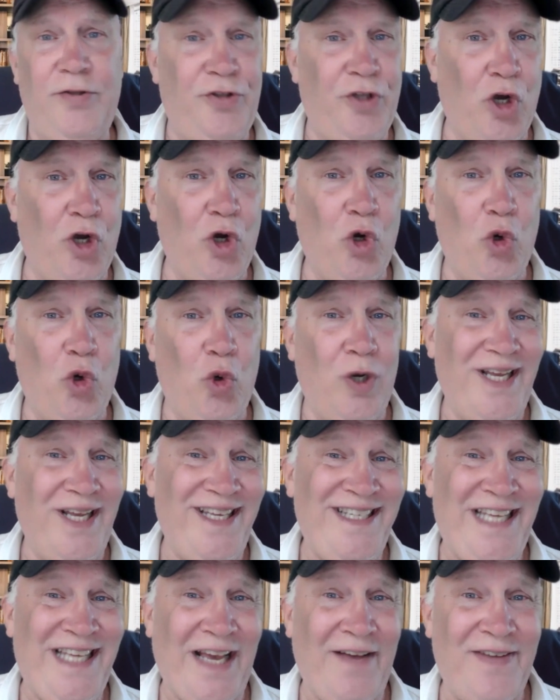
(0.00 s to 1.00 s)
So,
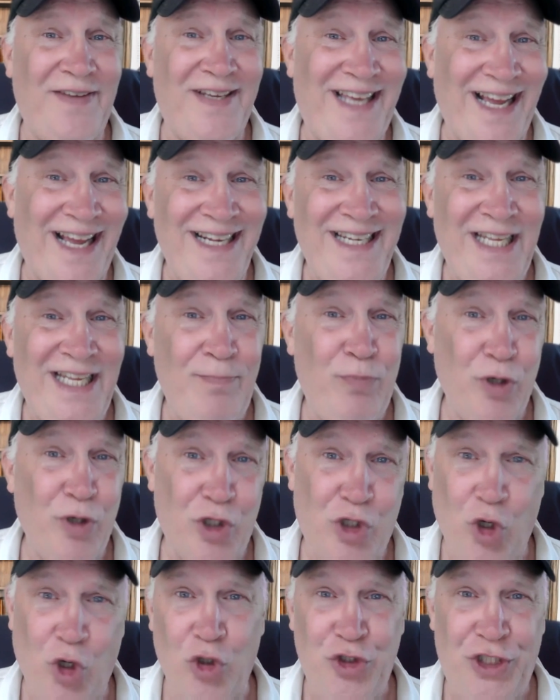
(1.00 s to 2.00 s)
Yevgeny
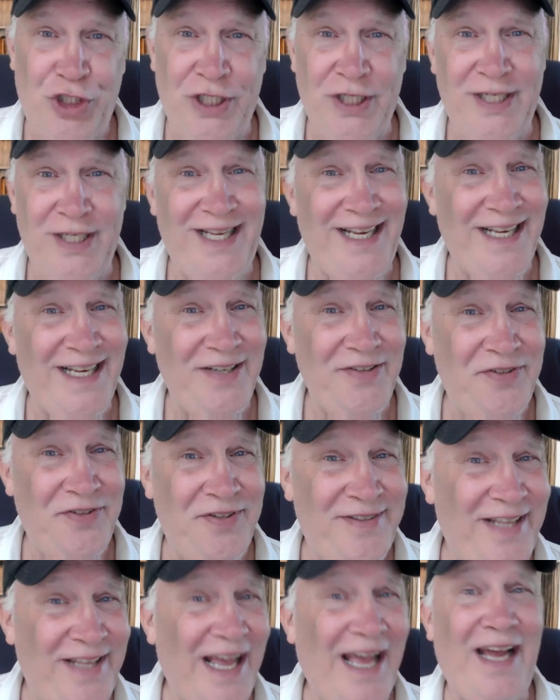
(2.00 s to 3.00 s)
Prigozhin is
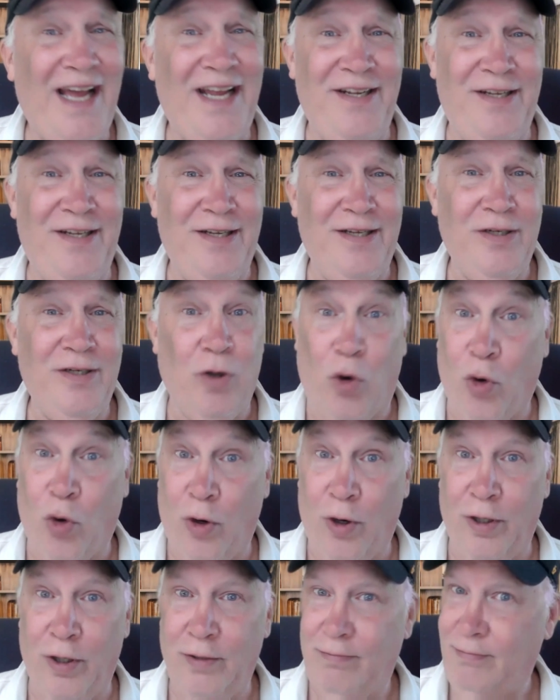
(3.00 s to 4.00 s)
dead,
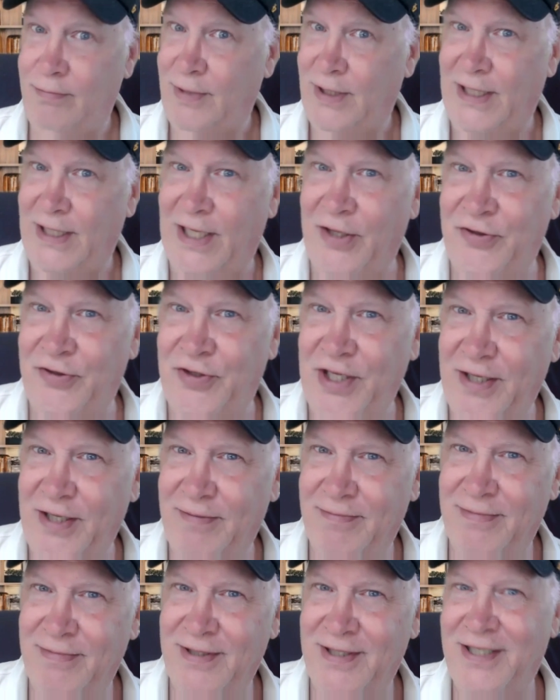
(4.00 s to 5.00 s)
or is
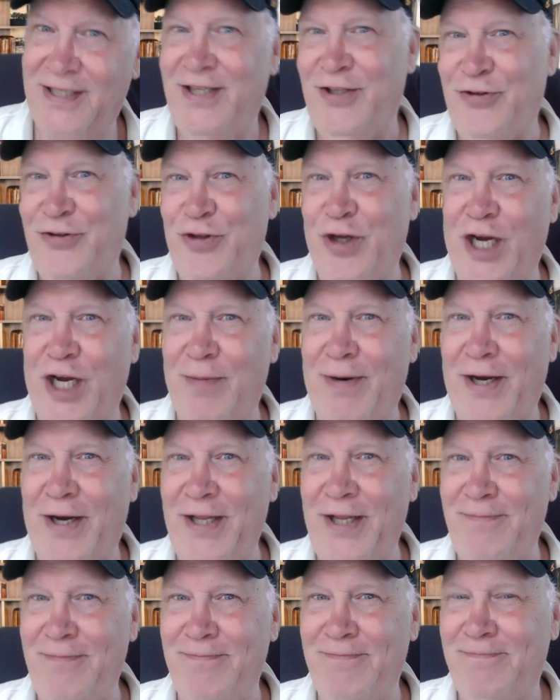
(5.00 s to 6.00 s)
he? Let's talk
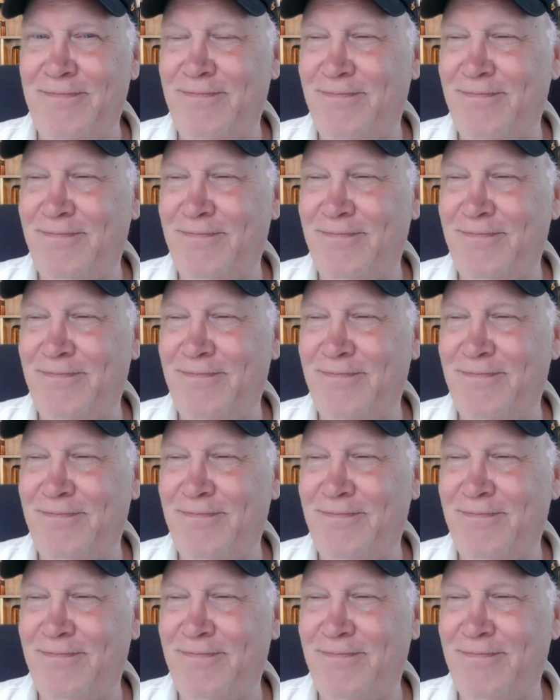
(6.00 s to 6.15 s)
about it.